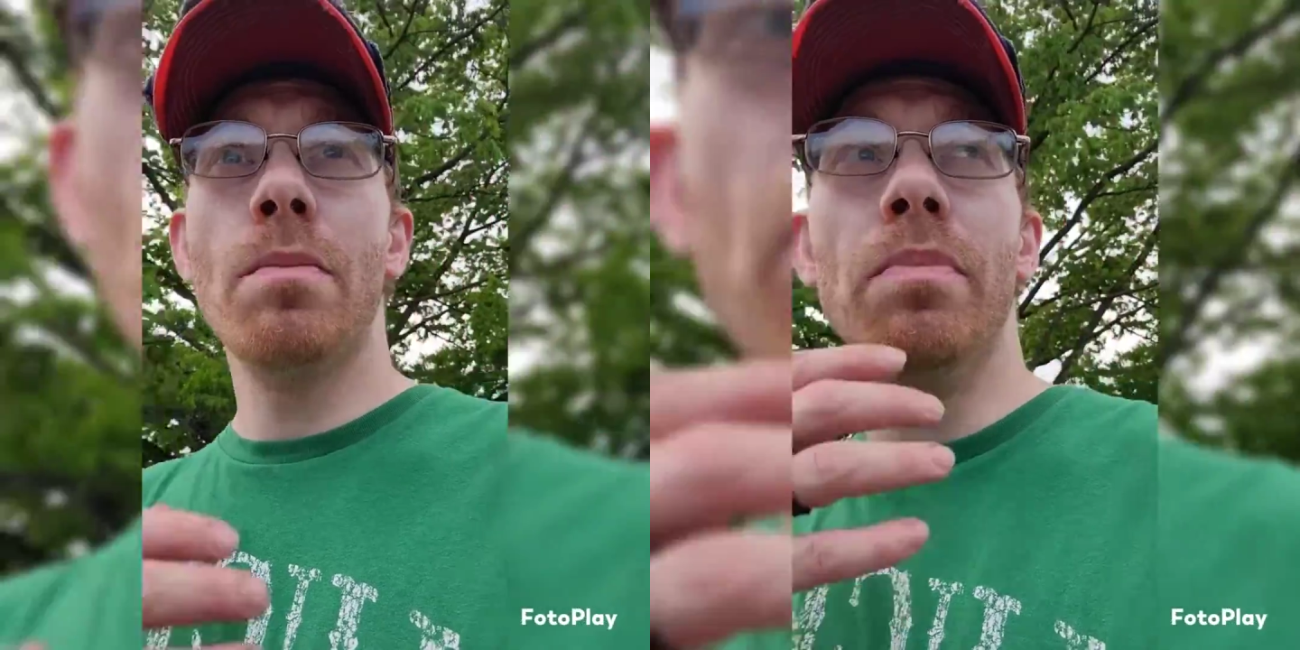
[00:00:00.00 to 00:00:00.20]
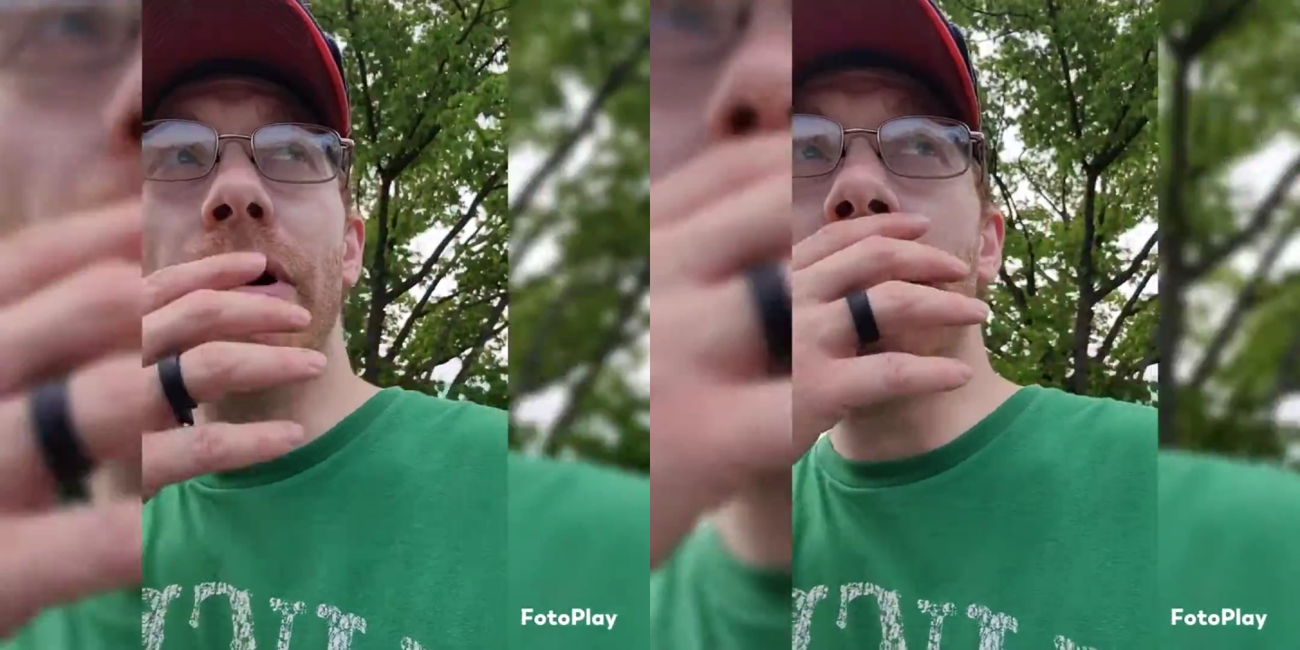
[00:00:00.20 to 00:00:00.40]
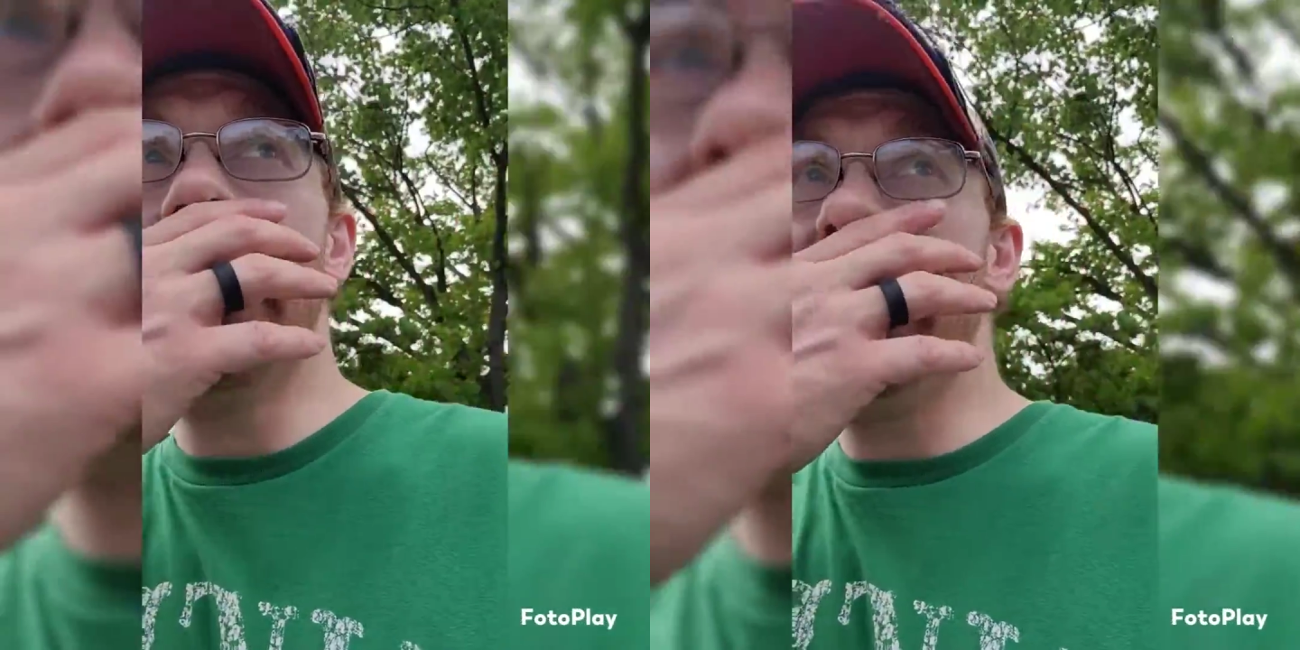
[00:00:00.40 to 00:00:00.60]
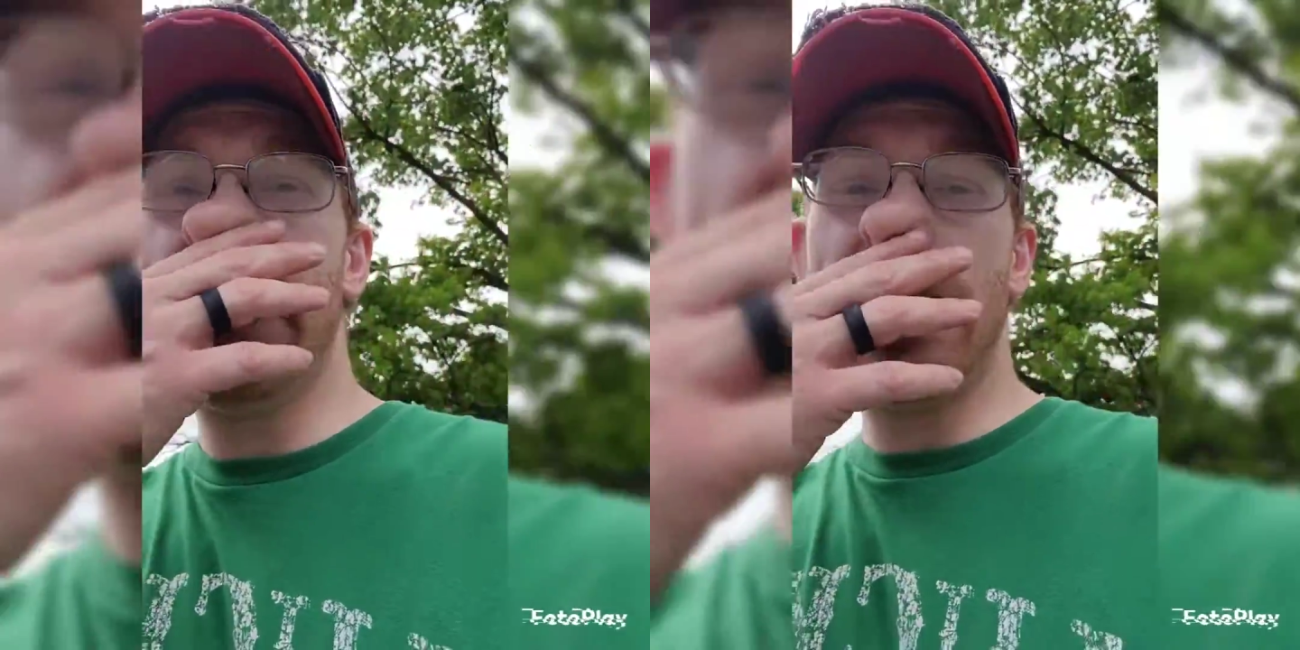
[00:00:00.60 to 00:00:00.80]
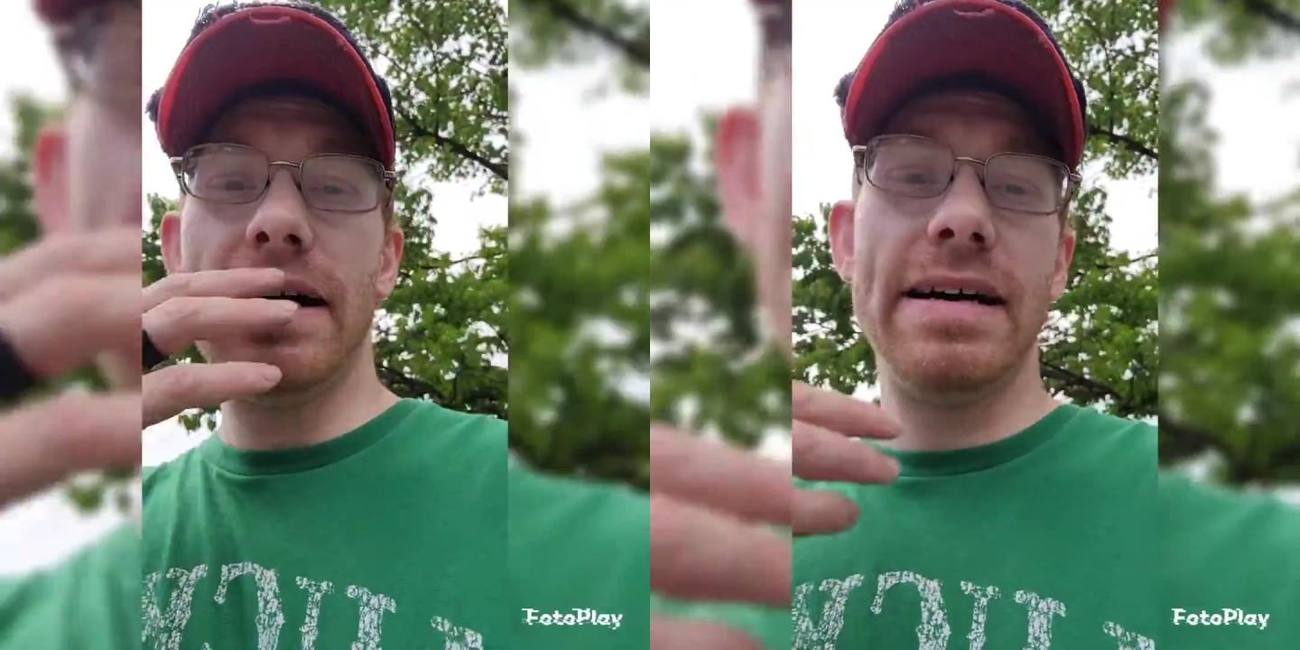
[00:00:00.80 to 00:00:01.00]
But
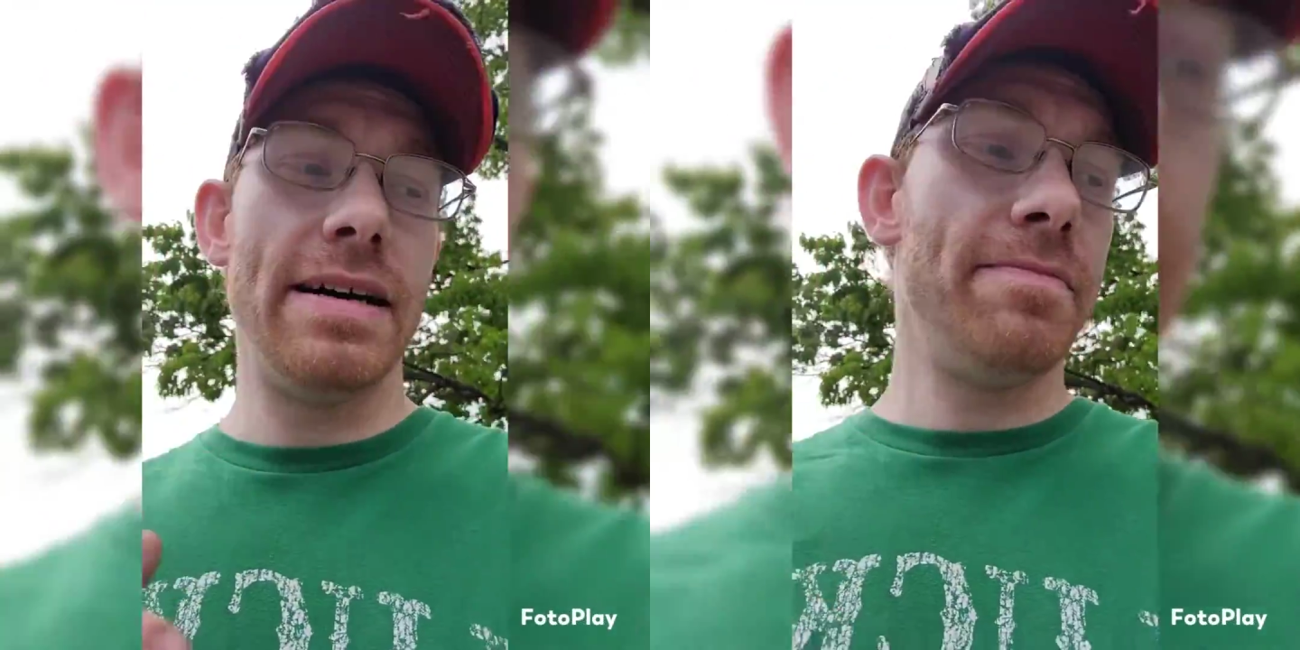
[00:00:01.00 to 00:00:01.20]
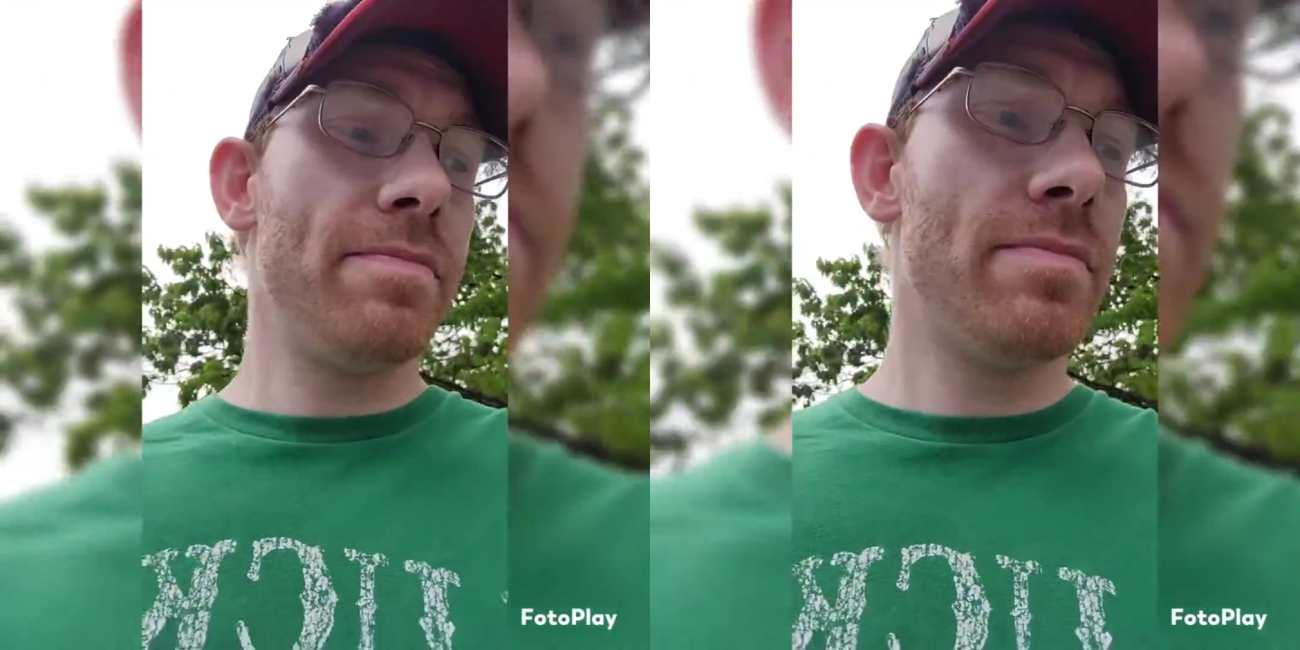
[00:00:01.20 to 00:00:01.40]
I